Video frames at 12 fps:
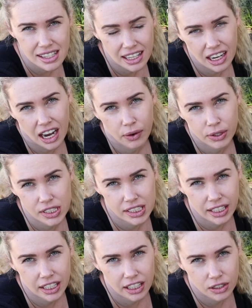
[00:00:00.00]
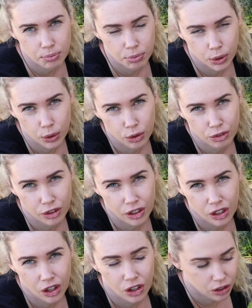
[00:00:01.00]
then I would just let it brew for a
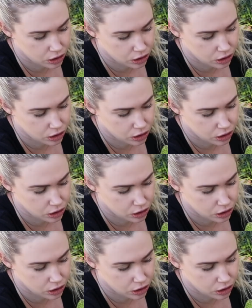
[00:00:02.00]
lot